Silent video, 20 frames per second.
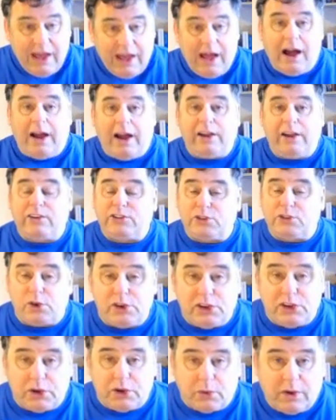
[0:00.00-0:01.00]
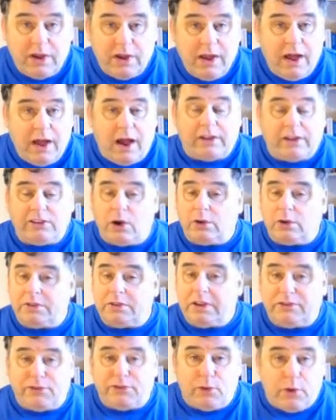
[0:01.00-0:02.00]
I assure you, I don't
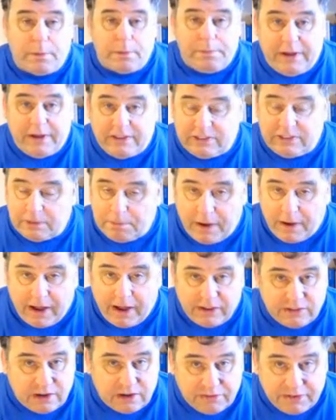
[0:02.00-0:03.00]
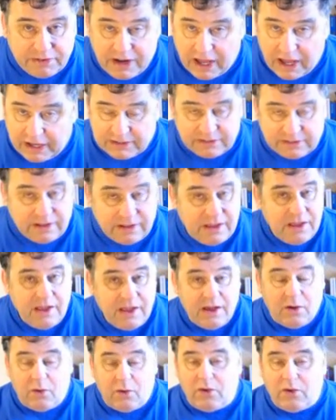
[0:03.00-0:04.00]
eat 4 pizza pies every night
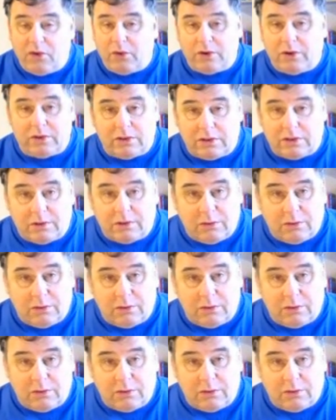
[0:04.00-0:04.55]
or 6